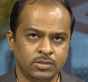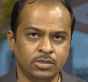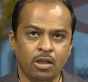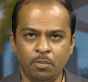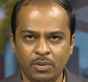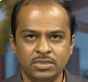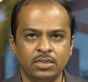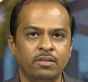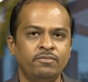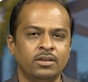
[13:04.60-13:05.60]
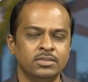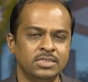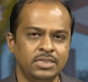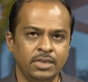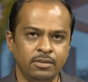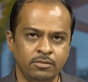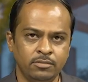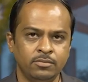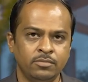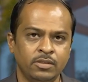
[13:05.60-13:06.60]
The operation of transiting
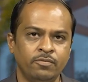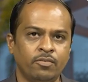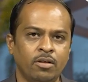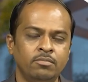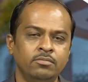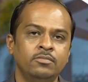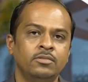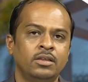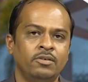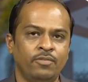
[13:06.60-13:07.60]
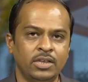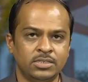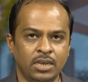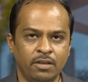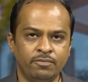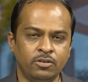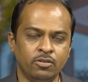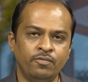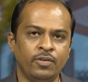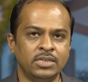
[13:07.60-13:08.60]
from face left
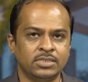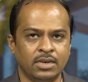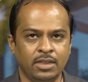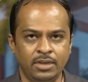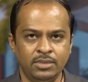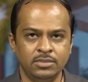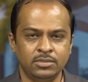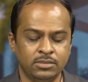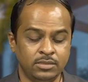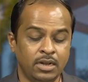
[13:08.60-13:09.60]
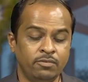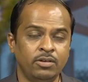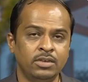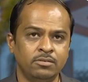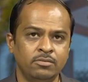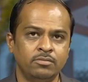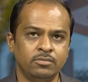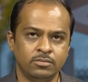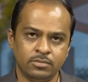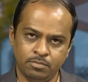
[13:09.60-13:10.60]
to face right, that
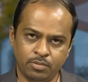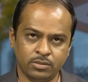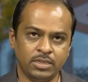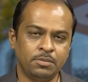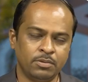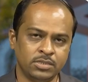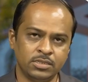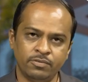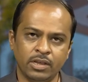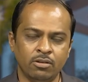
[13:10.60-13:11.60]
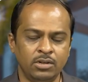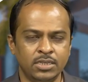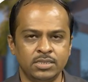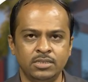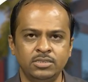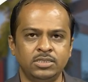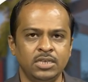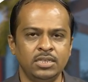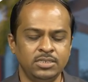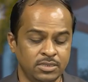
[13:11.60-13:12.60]
process we call it as
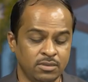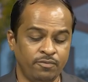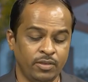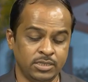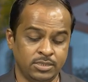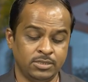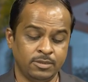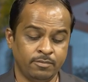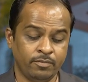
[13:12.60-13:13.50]
changing the face.